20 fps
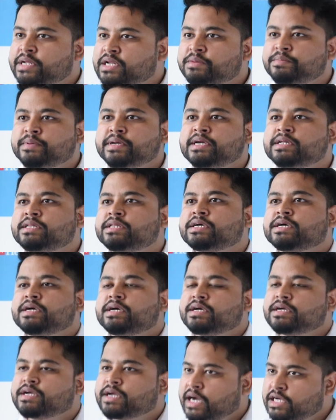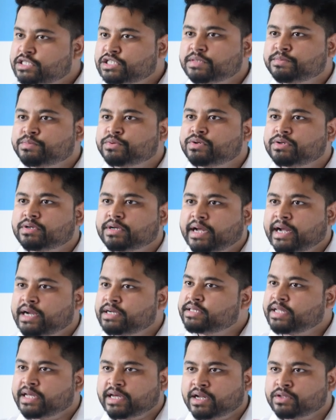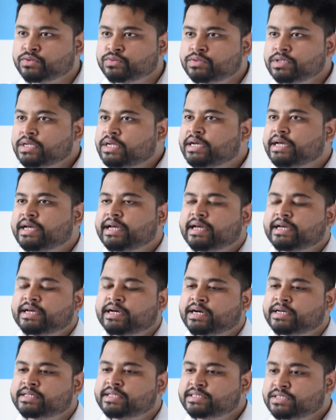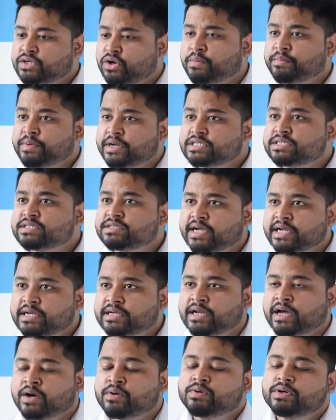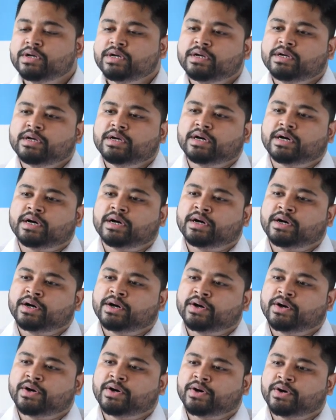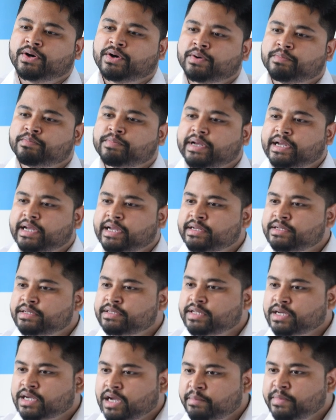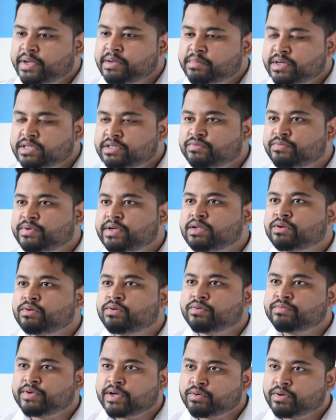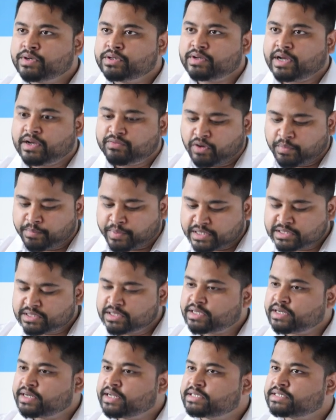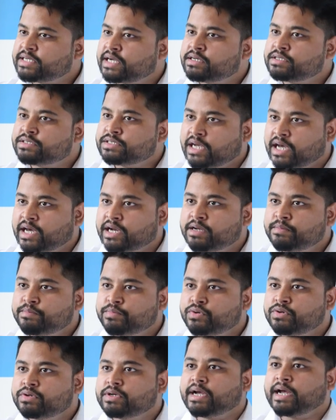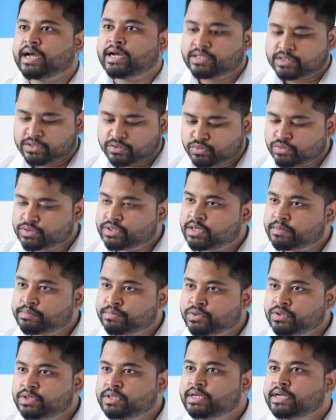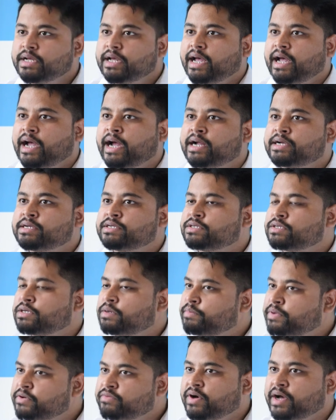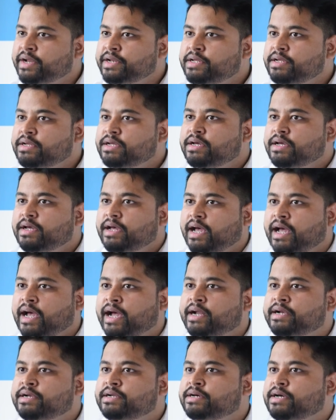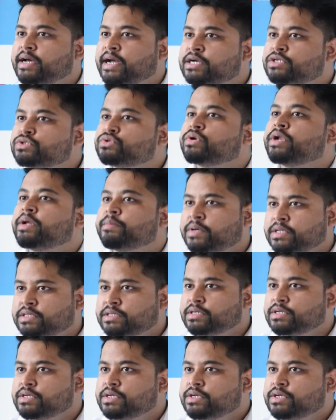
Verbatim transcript: Pilibhit, Kashipur and Dehradun. Uh, these are operational right now. Uh, in the coming month, we'll go, we are going to have operational clinics at Saharanpur, at Rudrapur, at uh, Bhiwani, and uh, at Sonepat.